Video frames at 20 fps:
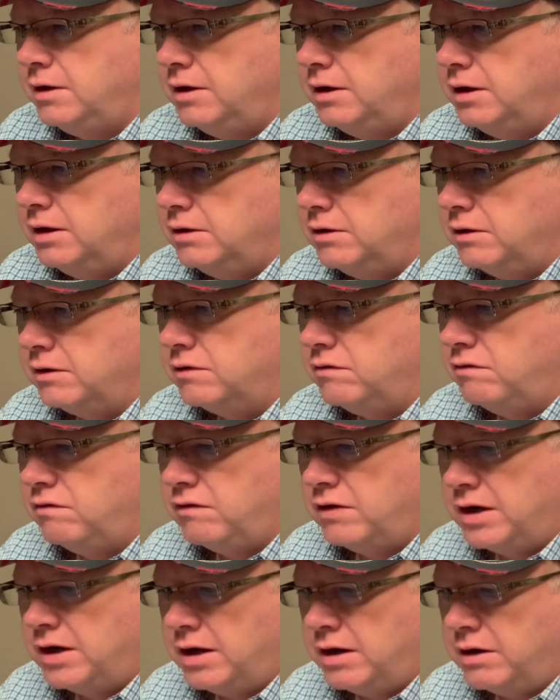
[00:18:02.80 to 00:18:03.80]
it looks
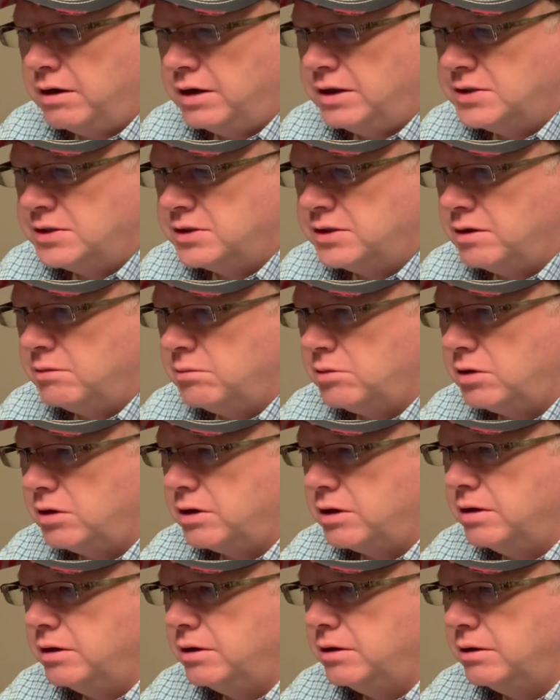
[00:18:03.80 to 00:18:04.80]
very
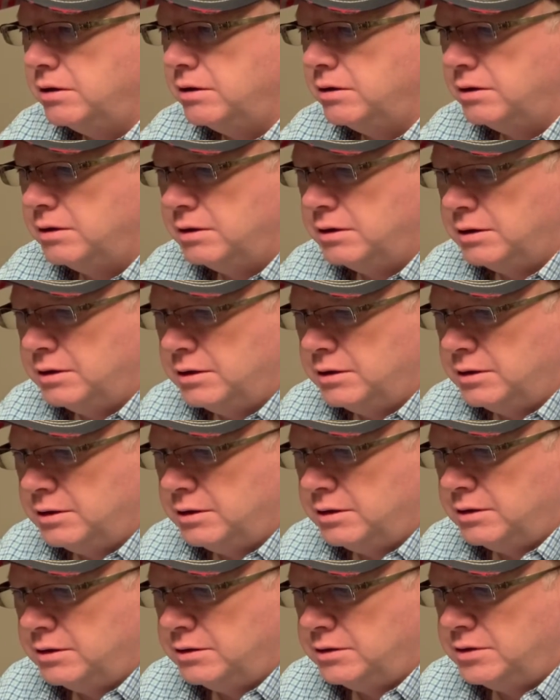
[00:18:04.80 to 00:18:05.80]
similar
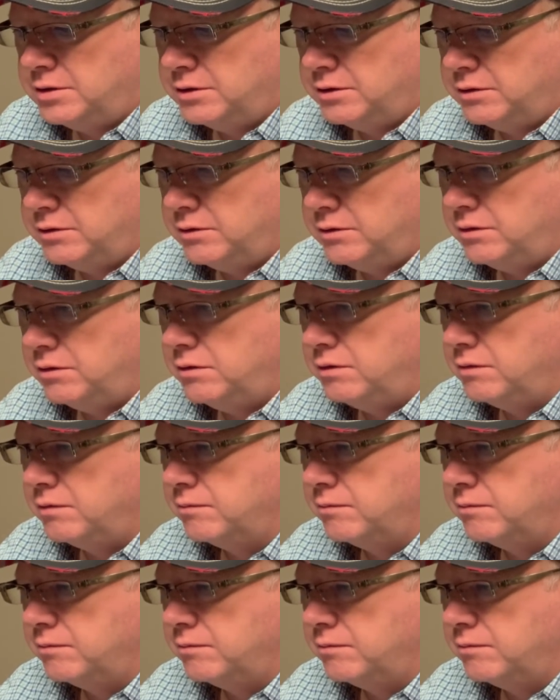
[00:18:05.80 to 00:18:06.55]
to